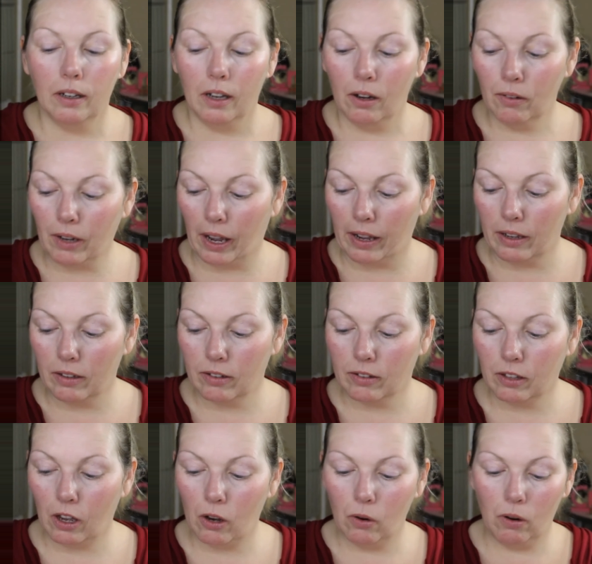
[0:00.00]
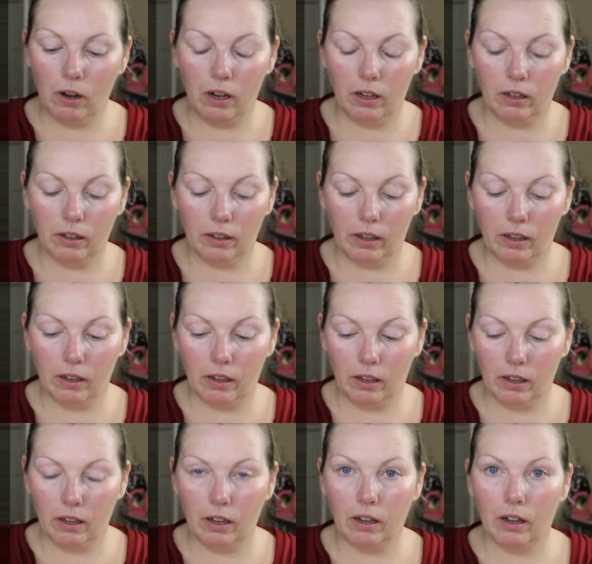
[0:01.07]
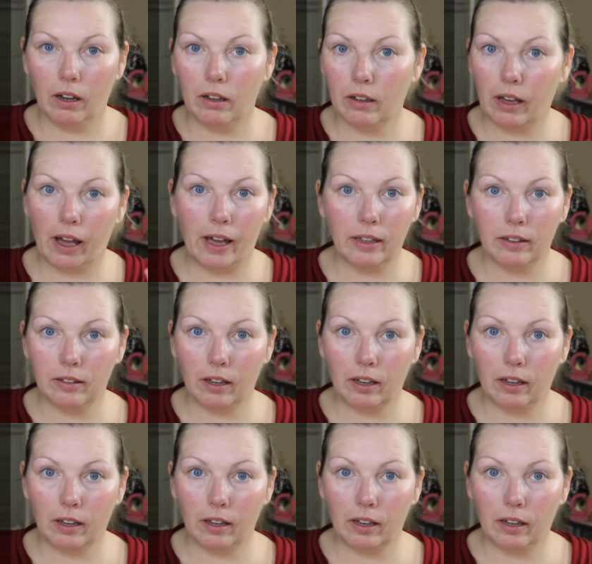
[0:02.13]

Okay, so I had